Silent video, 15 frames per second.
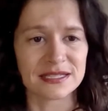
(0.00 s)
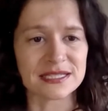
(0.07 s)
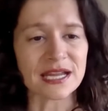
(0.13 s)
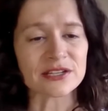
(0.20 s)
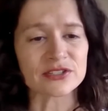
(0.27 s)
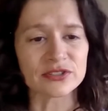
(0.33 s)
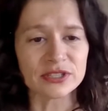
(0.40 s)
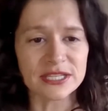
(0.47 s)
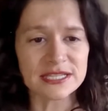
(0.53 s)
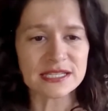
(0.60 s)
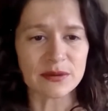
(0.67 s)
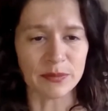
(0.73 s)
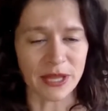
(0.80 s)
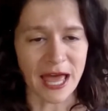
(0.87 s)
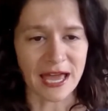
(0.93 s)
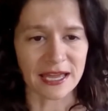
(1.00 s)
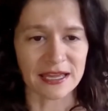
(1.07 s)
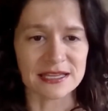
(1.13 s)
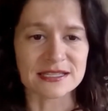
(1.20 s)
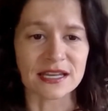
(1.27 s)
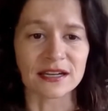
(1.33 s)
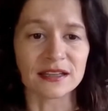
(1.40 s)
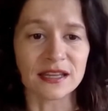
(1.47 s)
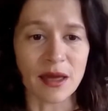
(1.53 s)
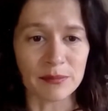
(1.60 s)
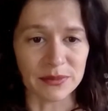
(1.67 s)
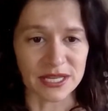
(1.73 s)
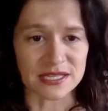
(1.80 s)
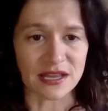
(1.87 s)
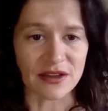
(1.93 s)
Dr. Lisa Black is an
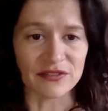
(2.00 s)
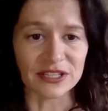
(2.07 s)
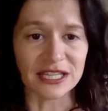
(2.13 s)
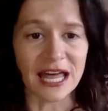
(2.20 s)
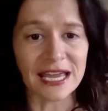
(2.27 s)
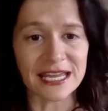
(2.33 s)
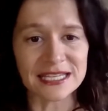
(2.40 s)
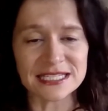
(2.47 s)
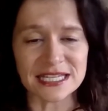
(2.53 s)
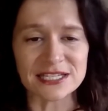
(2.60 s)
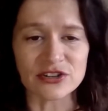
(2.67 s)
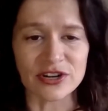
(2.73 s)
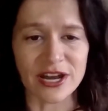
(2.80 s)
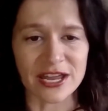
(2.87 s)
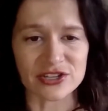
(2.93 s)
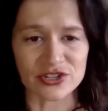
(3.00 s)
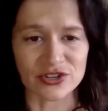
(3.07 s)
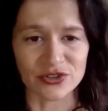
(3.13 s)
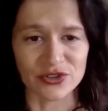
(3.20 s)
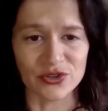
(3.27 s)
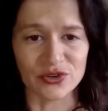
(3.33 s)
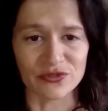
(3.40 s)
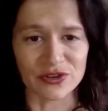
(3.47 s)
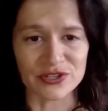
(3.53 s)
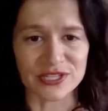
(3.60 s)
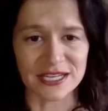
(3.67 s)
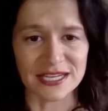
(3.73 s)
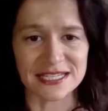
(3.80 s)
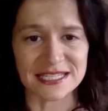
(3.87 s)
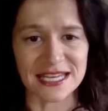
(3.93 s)
alumnus of Alliant International
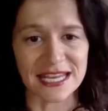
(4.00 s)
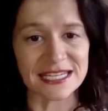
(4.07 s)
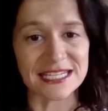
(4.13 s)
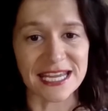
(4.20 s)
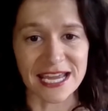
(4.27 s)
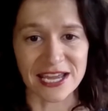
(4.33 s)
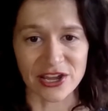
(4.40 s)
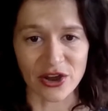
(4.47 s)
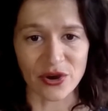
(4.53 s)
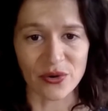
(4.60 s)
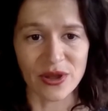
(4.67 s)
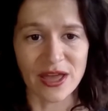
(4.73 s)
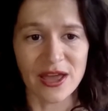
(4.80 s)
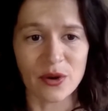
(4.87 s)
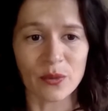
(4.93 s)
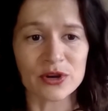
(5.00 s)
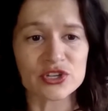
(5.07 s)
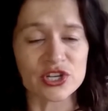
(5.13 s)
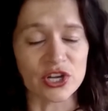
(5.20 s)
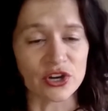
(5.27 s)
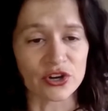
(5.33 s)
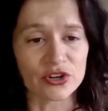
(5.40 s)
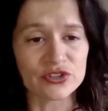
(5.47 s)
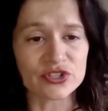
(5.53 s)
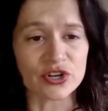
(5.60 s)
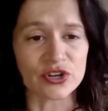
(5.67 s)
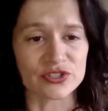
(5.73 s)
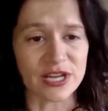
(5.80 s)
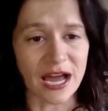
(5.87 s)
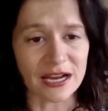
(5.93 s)
University, San Diego, where she earned
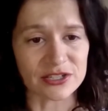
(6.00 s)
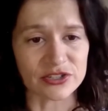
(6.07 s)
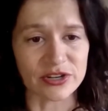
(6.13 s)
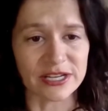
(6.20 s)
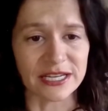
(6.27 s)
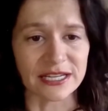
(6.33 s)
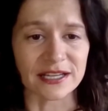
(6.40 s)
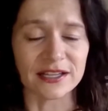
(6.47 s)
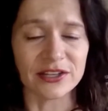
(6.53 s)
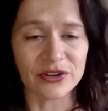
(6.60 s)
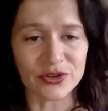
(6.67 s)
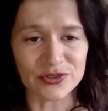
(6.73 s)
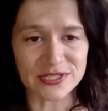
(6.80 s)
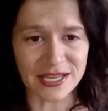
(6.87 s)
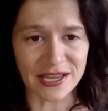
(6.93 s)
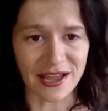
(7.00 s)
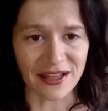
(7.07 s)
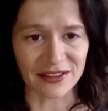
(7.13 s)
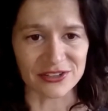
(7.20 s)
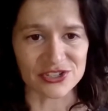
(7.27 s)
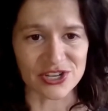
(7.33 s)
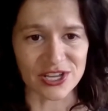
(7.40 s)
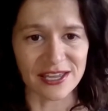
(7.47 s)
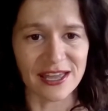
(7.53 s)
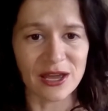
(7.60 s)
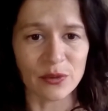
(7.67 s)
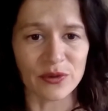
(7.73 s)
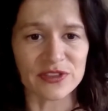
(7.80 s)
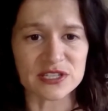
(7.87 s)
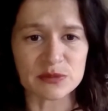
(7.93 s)
her doctorate in clinical psychology
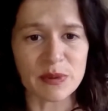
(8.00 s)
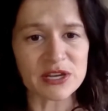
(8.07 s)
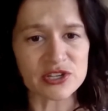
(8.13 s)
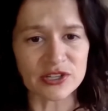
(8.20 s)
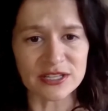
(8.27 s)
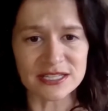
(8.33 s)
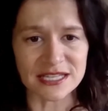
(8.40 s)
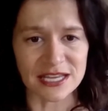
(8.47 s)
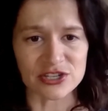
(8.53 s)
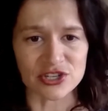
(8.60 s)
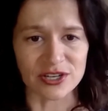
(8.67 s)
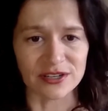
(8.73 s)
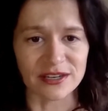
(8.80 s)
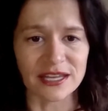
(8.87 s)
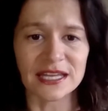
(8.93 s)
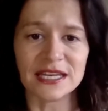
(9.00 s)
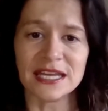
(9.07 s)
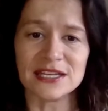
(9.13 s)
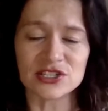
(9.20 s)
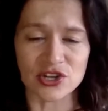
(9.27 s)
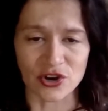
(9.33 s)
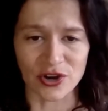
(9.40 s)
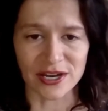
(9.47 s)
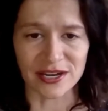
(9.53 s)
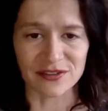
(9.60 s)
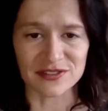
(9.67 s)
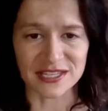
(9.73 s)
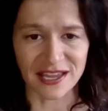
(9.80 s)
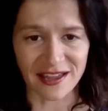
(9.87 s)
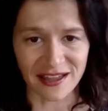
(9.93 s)
with a specialization in
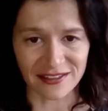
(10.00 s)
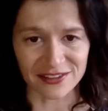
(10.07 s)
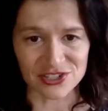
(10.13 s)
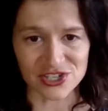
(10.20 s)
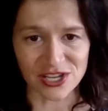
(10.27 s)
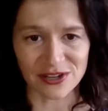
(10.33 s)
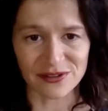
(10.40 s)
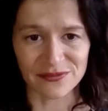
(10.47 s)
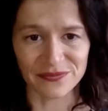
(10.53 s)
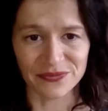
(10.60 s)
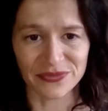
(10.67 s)
integrative psychology.